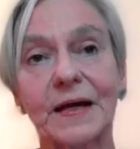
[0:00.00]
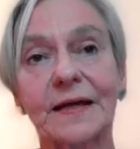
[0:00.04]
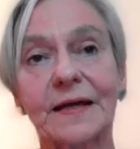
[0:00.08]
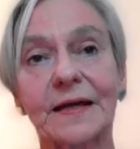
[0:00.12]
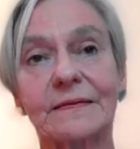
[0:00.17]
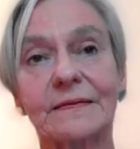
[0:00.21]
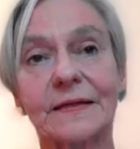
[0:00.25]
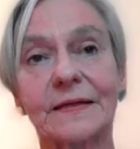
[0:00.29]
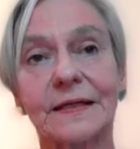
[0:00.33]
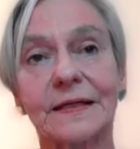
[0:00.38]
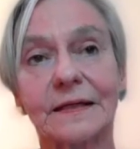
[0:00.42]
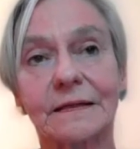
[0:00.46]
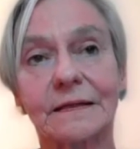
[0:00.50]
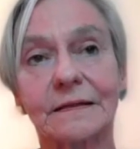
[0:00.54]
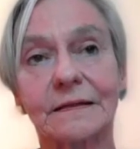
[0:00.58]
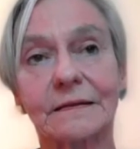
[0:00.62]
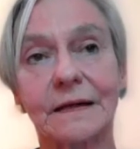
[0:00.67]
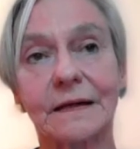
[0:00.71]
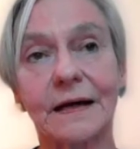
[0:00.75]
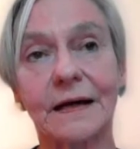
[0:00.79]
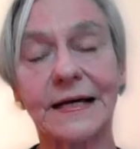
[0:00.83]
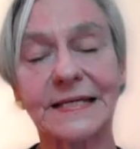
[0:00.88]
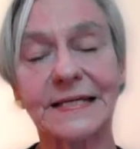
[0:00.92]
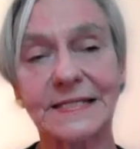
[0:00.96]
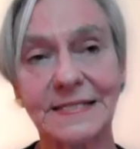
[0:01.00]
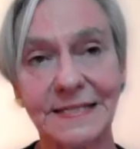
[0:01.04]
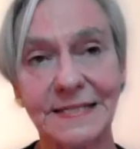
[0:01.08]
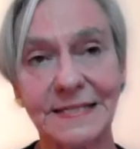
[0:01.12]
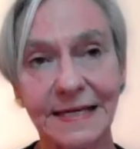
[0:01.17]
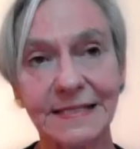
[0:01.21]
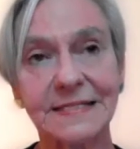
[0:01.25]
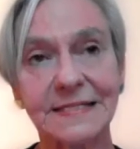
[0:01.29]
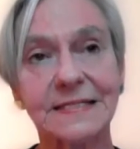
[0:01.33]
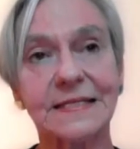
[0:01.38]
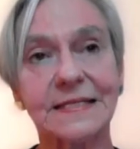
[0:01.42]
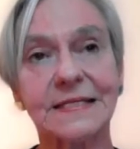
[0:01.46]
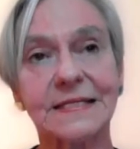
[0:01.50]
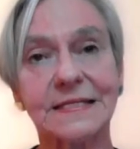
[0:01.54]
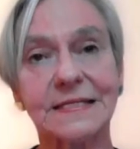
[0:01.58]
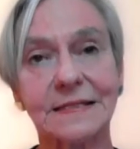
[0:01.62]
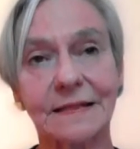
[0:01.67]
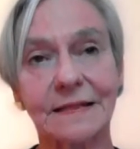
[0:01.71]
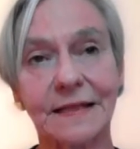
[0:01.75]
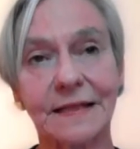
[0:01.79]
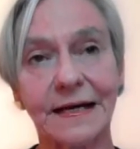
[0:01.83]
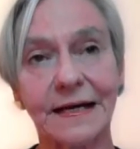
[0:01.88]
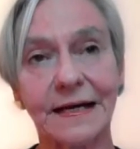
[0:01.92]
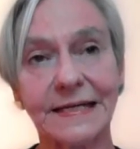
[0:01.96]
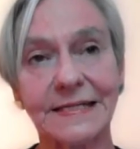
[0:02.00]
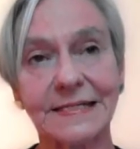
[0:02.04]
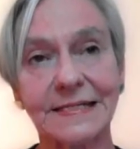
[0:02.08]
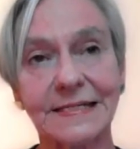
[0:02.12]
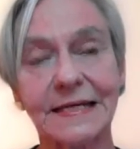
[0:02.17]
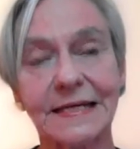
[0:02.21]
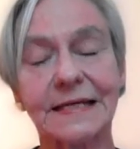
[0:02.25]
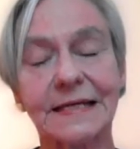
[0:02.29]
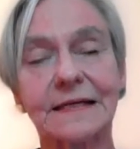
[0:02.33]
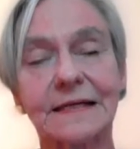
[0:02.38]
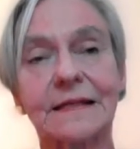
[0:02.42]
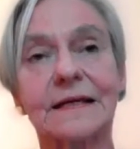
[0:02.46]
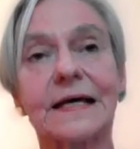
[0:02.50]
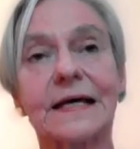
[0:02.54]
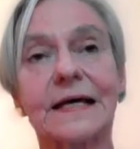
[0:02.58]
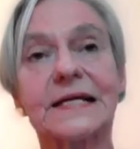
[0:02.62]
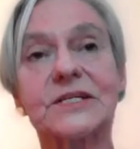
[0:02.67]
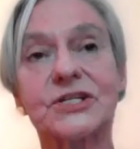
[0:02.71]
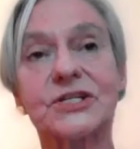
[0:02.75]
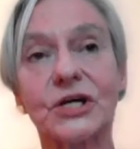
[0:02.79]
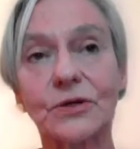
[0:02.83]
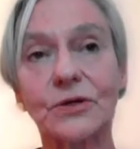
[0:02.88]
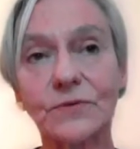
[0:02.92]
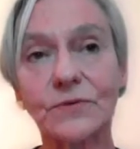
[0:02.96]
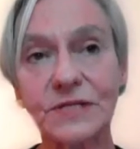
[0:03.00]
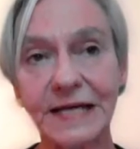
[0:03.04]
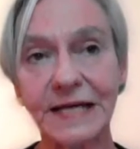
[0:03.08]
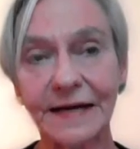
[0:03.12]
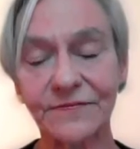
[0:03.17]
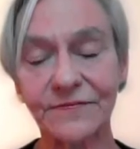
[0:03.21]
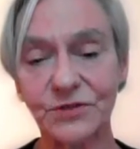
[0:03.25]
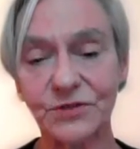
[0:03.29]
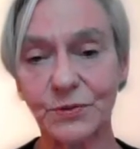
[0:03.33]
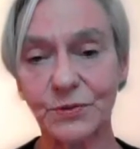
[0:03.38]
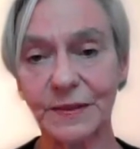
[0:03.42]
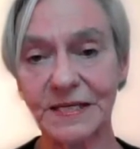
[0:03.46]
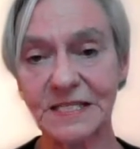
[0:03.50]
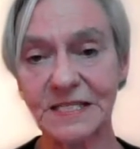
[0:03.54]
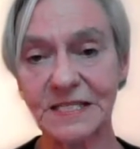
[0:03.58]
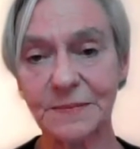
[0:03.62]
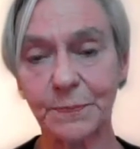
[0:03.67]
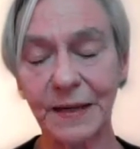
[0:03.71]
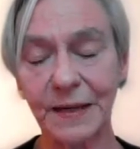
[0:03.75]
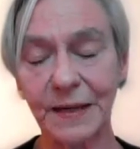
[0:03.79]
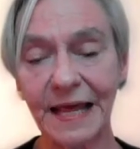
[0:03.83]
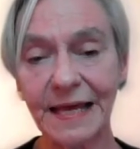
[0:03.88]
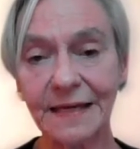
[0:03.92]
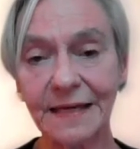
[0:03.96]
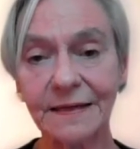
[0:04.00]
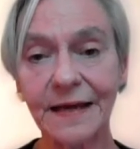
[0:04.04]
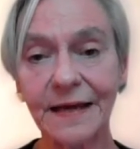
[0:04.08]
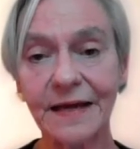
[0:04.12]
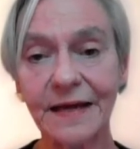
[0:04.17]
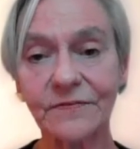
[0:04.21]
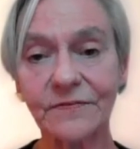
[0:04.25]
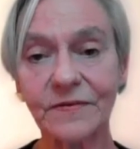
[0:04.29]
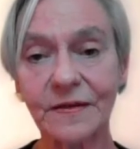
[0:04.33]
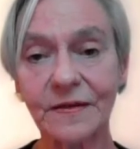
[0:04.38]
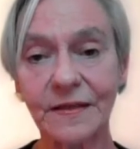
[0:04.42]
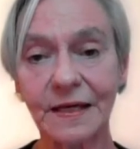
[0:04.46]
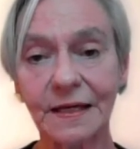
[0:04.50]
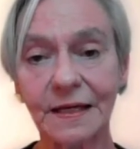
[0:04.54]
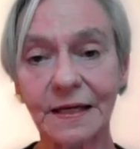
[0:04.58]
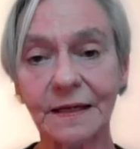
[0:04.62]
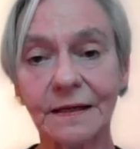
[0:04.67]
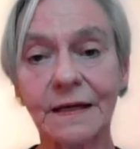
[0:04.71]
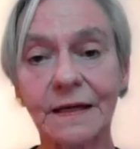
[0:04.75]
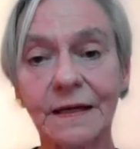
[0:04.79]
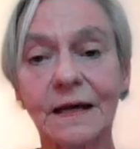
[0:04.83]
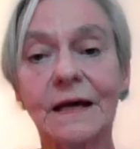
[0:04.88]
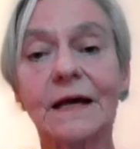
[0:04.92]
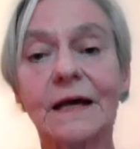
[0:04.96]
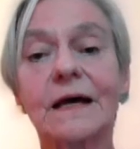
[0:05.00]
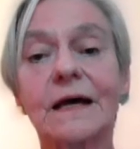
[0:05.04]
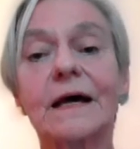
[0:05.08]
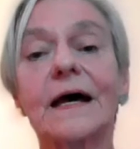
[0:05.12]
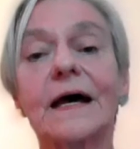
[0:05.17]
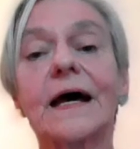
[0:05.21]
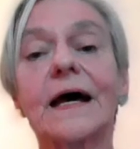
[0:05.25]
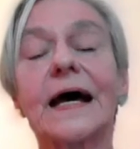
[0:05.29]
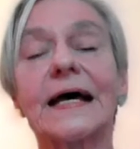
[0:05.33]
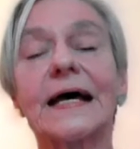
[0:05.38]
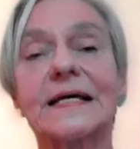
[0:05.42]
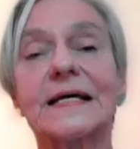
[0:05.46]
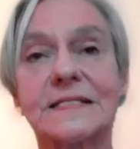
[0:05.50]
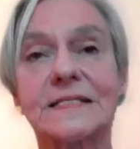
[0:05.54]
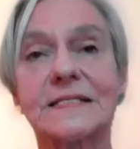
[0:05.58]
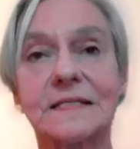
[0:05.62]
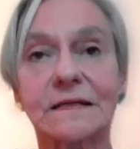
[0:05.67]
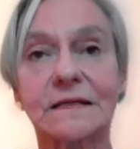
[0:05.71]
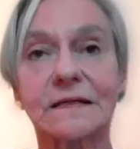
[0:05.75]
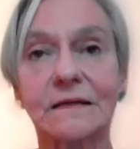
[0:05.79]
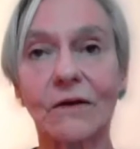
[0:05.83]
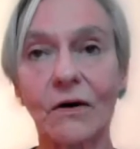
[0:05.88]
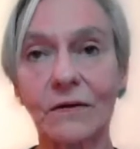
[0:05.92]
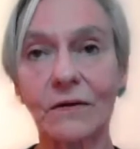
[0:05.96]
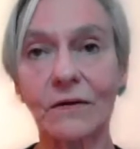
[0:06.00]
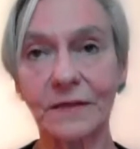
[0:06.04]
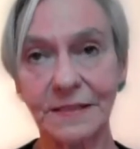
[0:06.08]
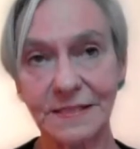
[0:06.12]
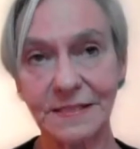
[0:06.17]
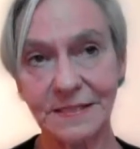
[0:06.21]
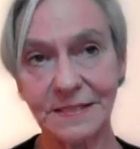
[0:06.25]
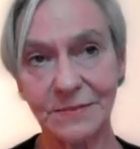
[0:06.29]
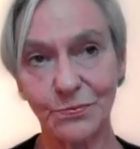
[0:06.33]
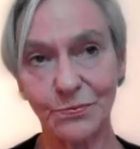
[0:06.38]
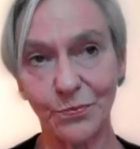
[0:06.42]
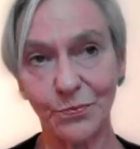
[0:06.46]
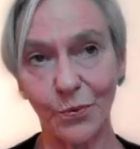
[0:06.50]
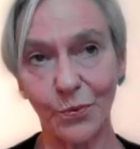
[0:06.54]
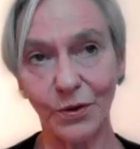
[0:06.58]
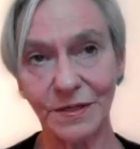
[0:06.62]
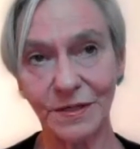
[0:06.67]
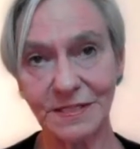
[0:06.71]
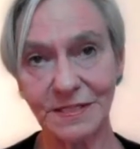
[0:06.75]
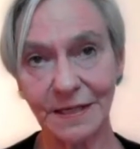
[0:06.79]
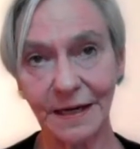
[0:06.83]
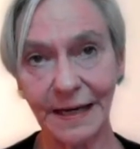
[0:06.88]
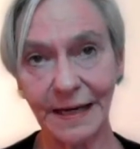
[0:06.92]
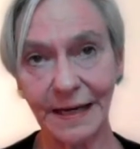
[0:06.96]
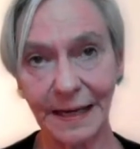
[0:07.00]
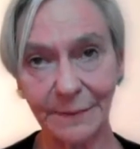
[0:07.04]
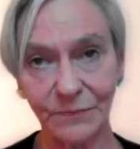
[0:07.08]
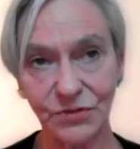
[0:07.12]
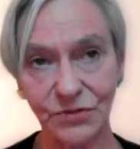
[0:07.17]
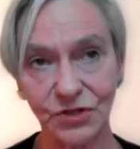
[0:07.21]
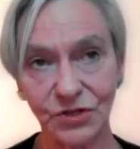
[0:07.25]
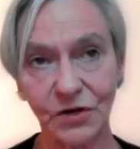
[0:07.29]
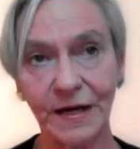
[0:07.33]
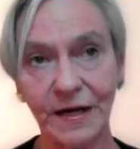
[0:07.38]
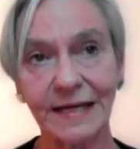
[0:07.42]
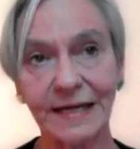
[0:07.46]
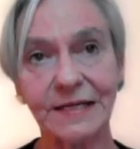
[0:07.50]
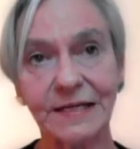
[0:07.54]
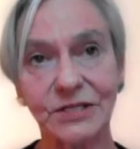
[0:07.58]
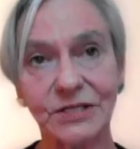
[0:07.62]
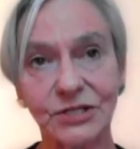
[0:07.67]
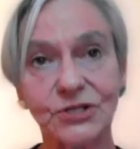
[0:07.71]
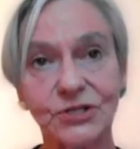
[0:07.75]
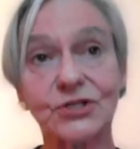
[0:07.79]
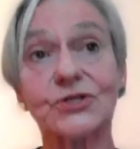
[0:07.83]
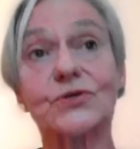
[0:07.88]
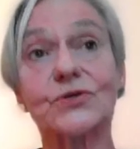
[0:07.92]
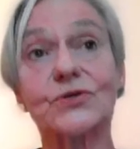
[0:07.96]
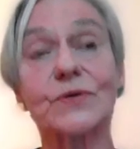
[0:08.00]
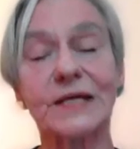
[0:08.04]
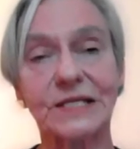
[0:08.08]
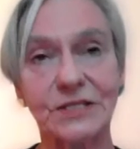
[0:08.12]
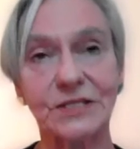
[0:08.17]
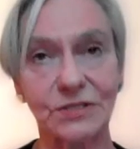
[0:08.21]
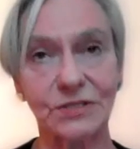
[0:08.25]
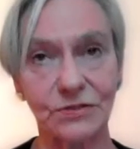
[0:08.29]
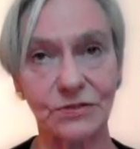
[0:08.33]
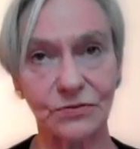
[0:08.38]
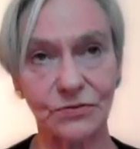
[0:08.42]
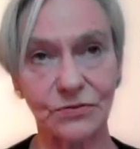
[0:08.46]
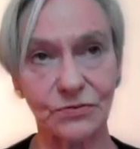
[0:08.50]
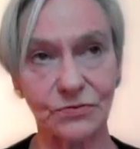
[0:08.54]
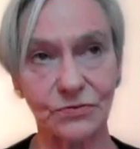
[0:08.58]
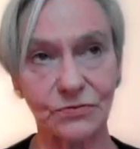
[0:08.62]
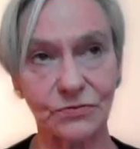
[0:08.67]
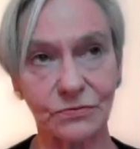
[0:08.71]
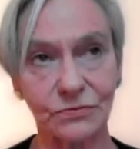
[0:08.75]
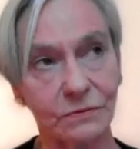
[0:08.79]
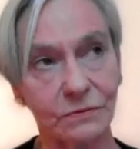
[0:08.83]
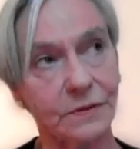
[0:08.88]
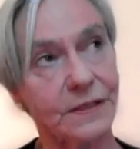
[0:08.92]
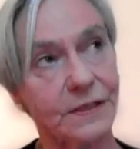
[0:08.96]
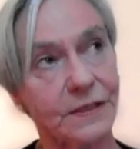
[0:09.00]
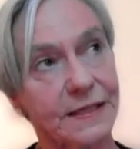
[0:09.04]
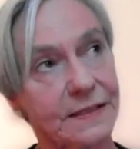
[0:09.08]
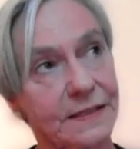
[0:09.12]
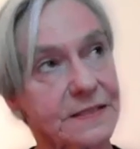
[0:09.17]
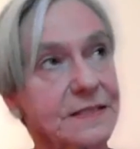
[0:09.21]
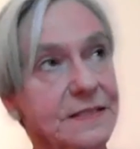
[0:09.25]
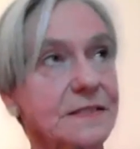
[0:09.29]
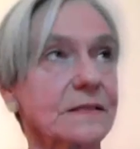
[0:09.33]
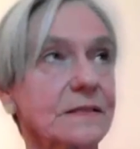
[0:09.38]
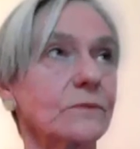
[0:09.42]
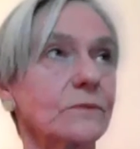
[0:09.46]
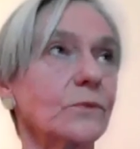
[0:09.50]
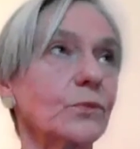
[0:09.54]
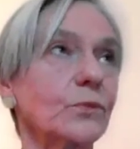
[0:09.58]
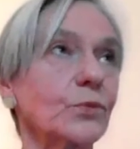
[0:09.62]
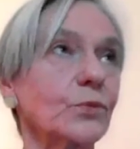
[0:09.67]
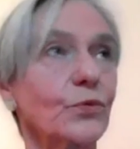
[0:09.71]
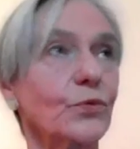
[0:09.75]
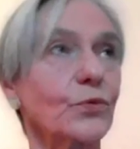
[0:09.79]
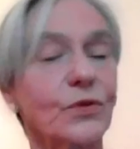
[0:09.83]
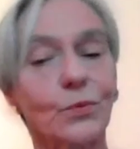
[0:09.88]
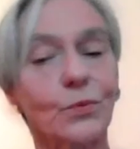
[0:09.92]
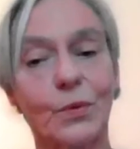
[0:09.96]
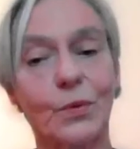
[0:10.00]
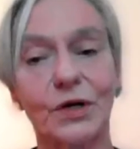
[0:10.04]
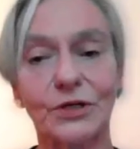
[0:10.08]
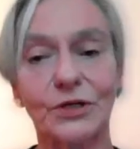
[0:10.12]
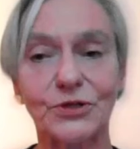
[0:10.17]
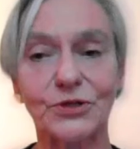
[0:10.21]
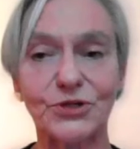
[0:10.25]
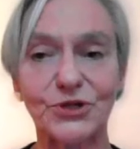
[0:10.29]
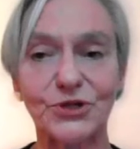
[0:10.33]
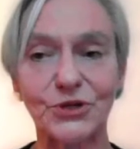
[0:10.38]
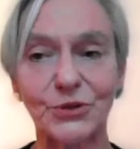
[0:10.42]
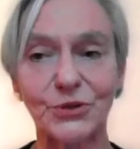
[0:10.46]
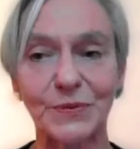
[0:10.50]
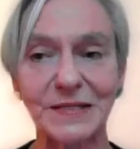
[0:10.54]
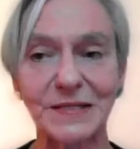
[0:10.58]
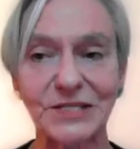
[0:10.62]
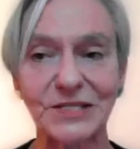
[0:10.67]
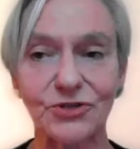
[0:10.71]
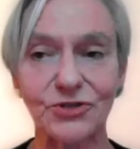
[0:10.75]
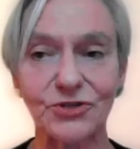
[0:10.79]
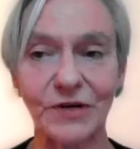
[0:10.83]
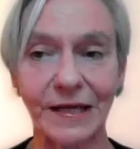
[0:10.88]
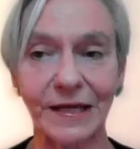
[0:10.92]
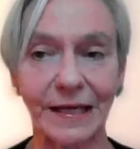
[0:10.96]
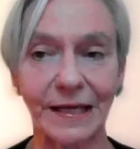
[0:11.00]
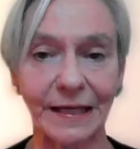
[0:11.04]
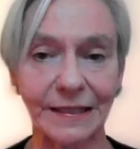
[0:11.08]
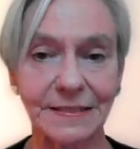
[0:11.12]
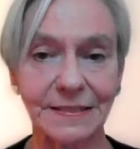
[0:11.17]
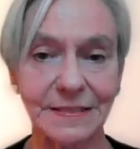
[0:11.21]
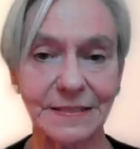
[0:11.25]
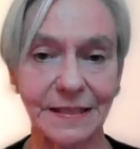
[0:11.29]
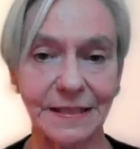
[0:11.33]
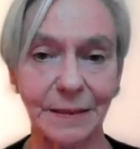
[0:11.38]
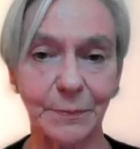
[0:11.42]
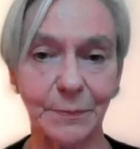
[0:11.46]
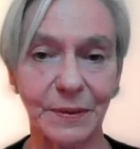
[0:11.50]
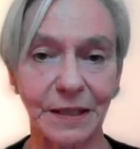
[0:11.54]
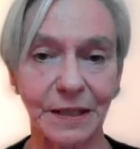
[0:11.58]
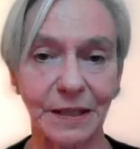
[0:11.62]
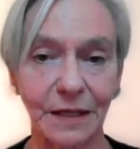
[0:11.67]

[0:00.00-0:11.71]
I think I sense the idea that I don't have to explain everything, as long as what I am trying to do is the word true is tricky, isn't it?